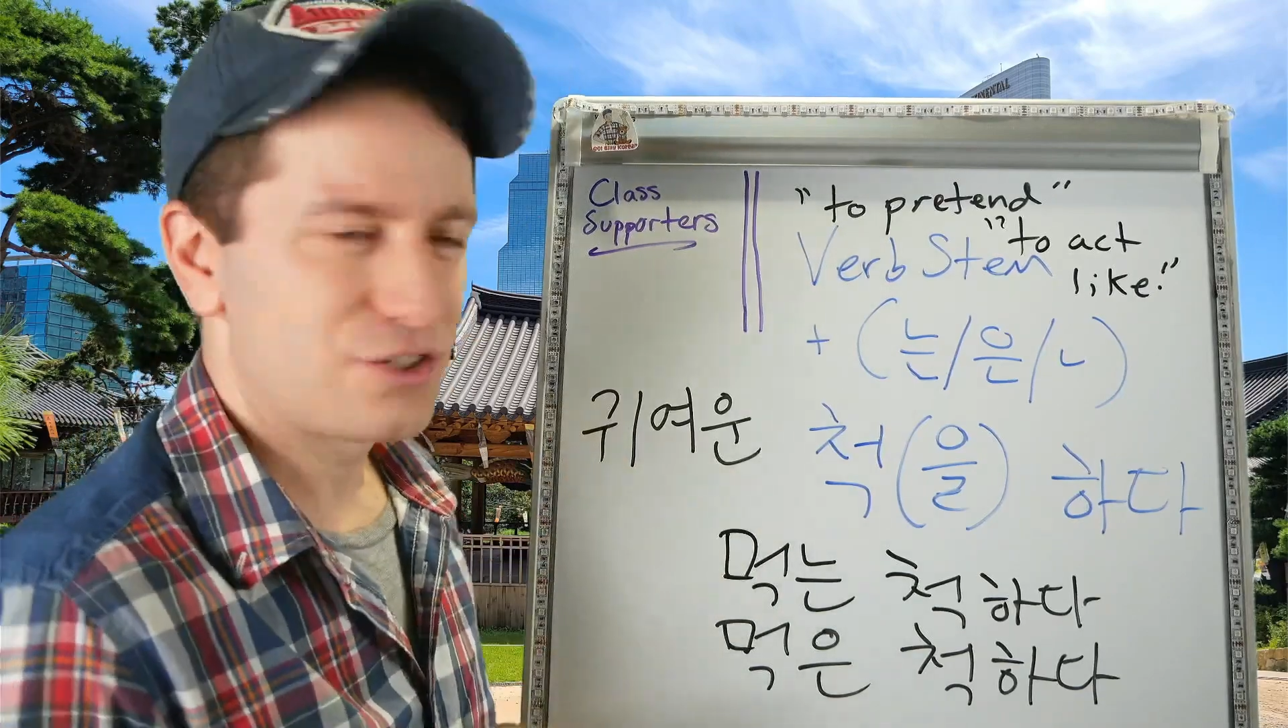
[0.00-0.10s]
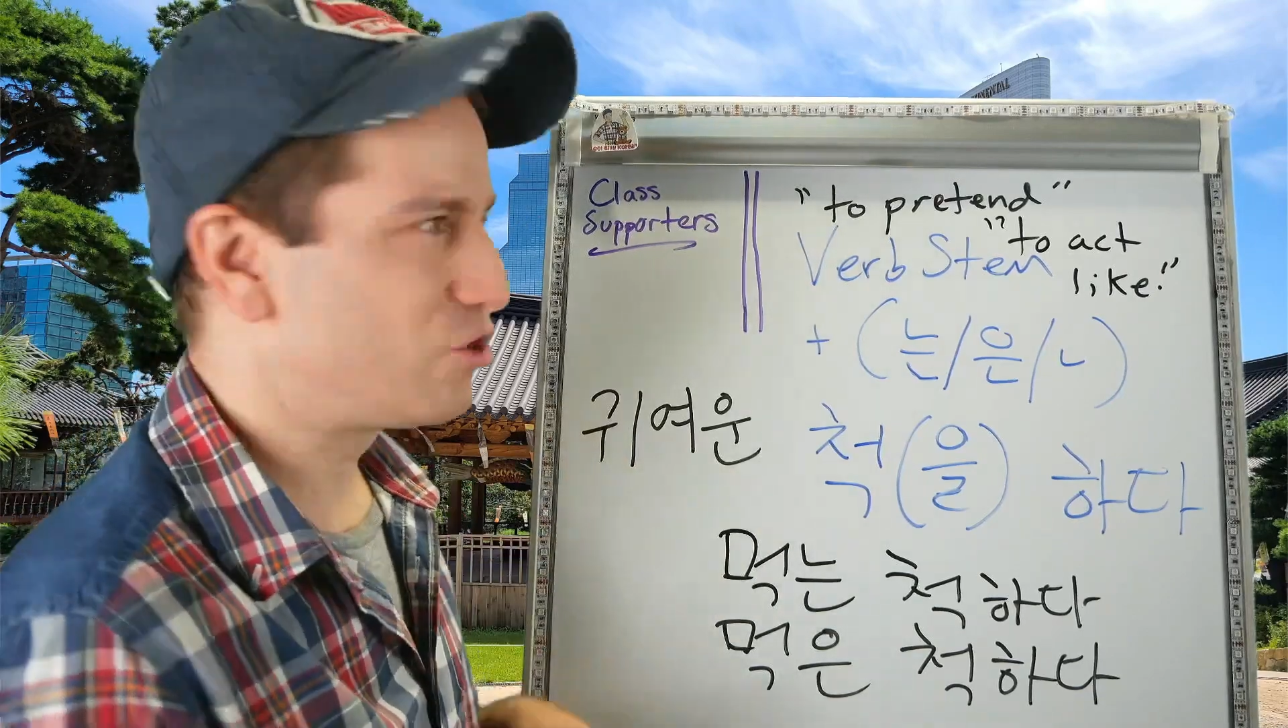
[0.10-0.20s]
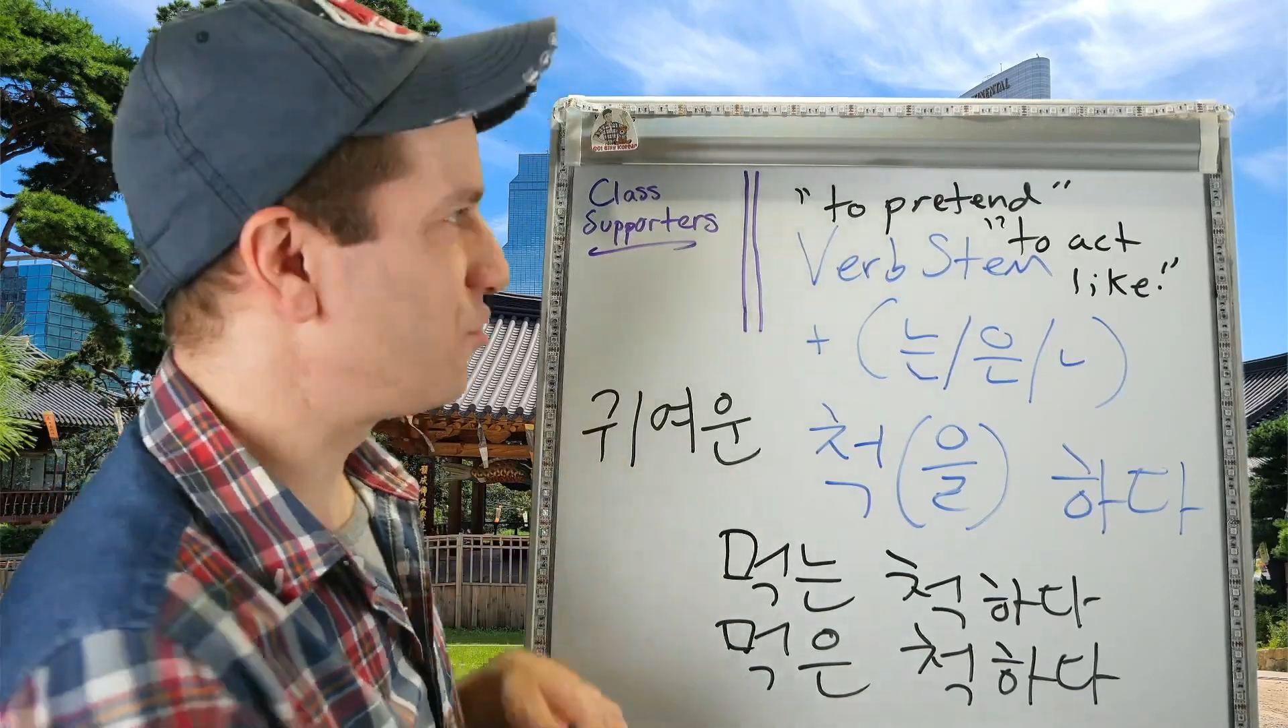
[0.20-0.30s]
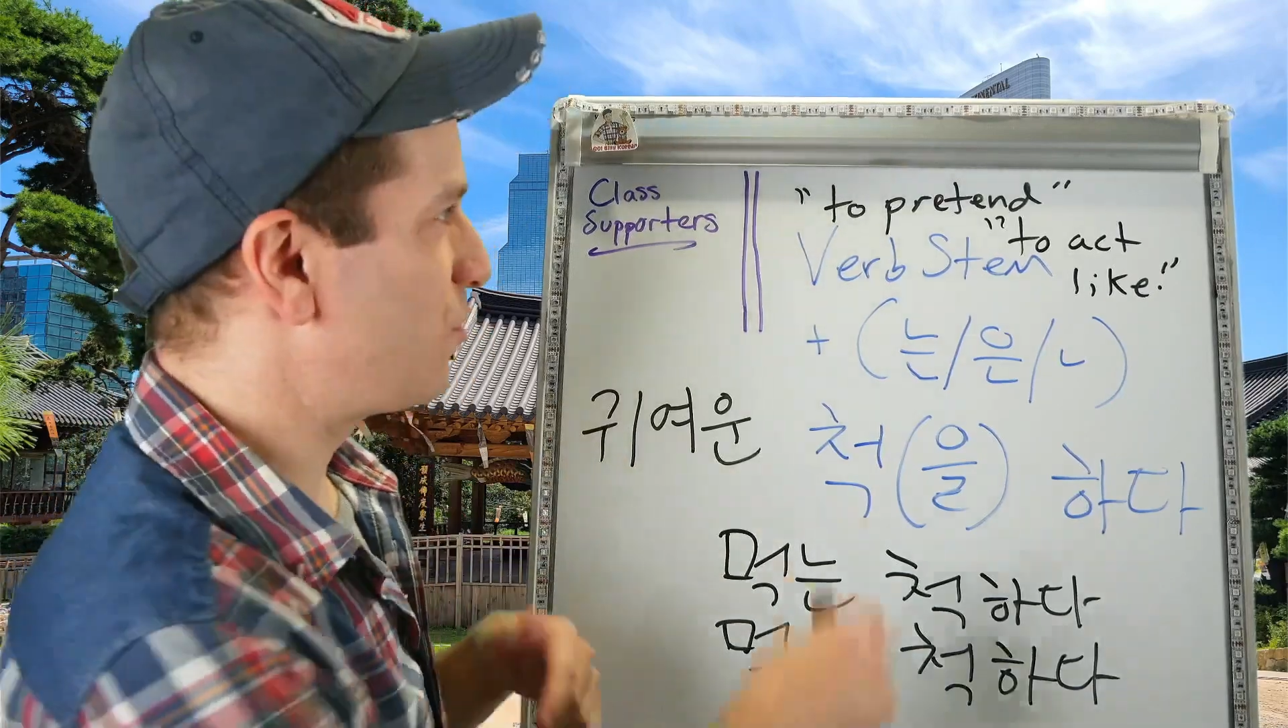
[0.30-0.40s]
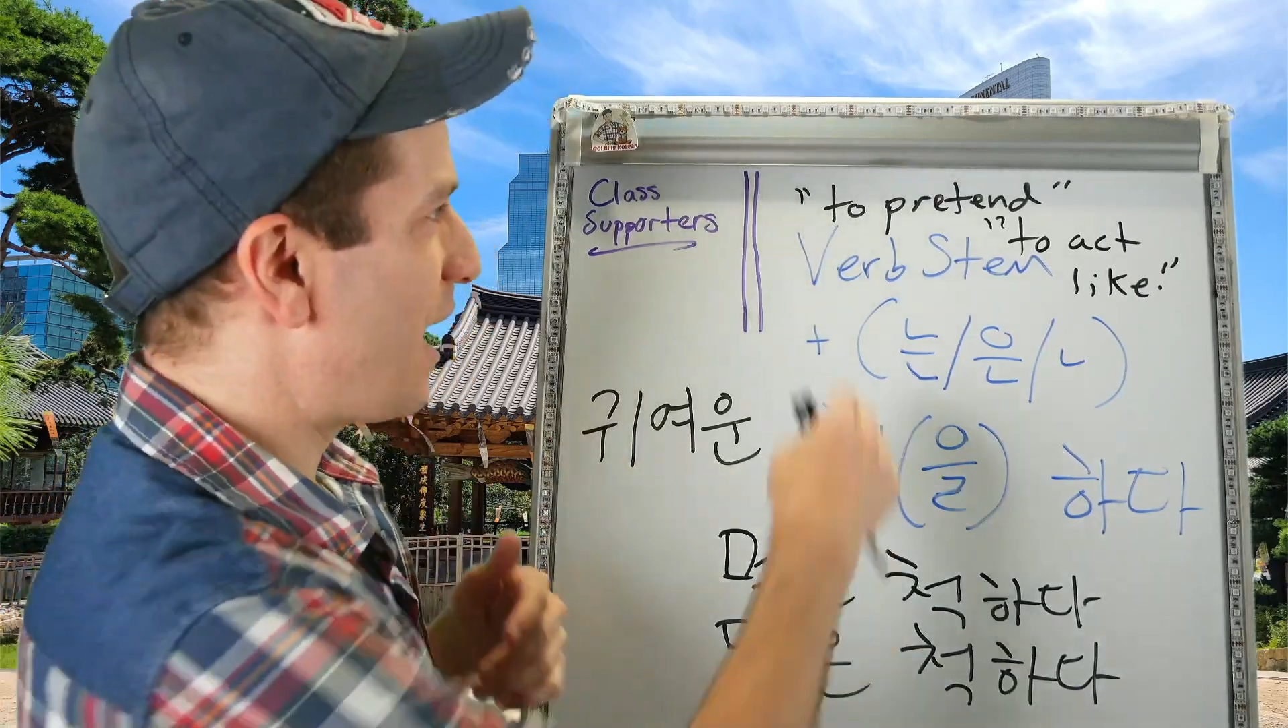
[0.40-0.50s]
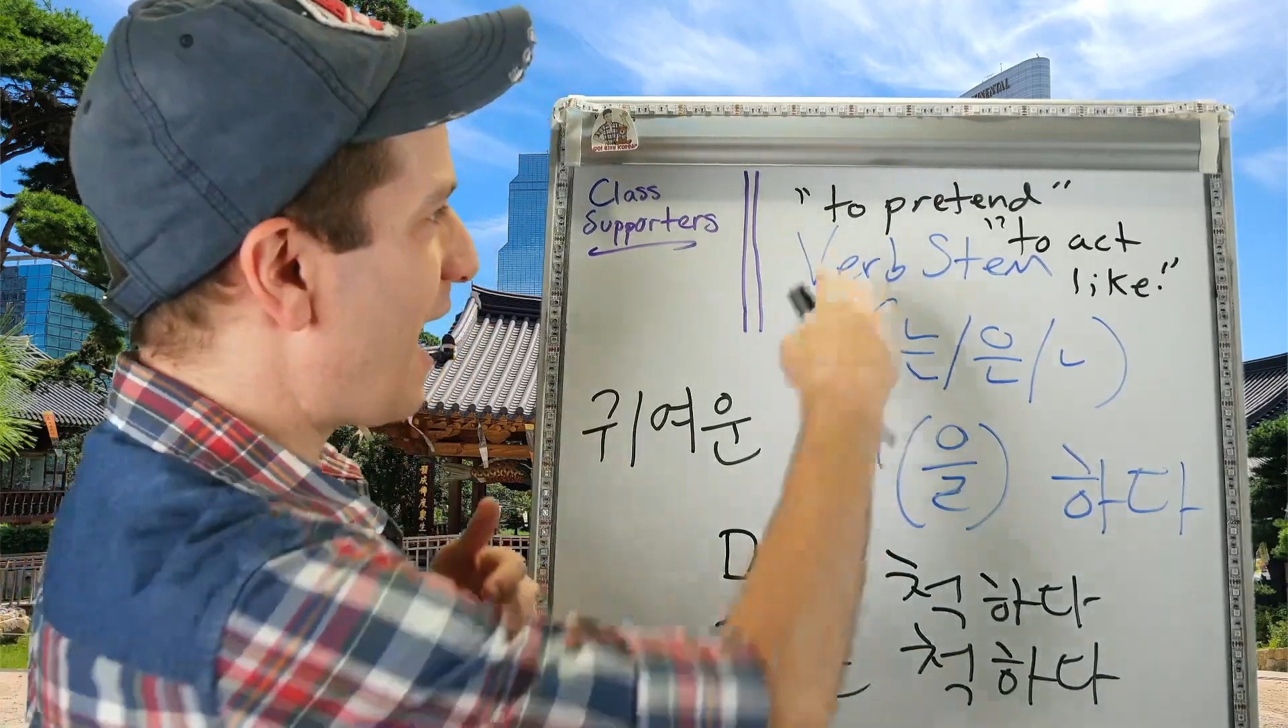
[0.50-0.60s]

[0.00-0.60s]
to